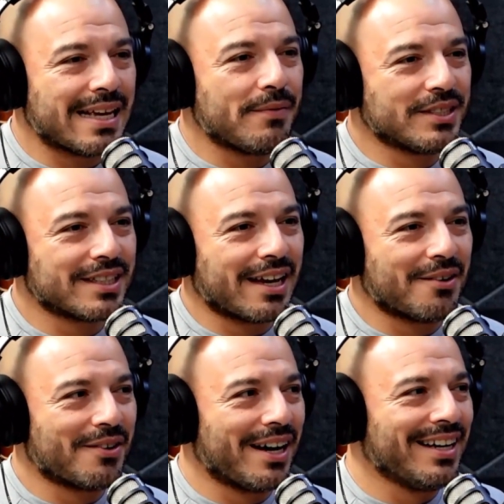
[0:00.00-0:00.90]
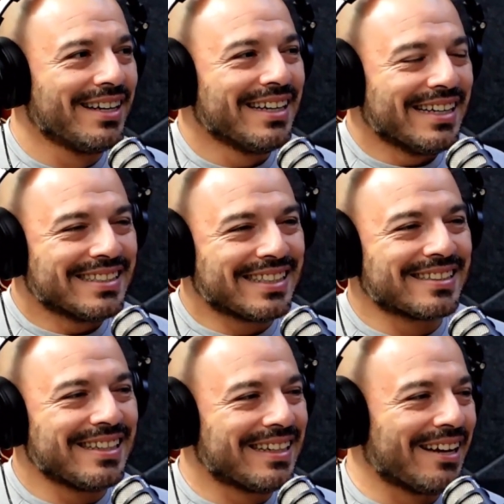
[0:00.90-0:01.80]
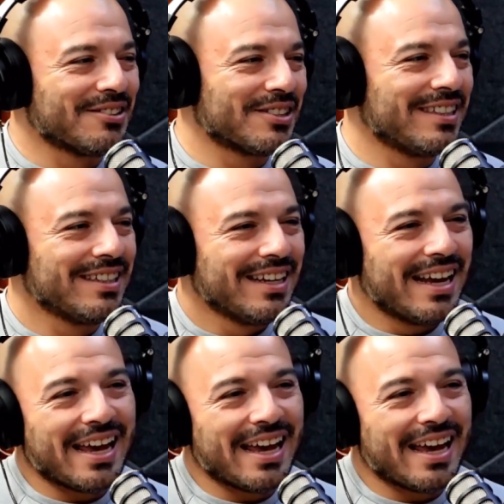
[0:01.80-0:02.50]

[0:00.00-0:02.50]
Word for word: uh, savings account, right? Mm. Sixty thousand,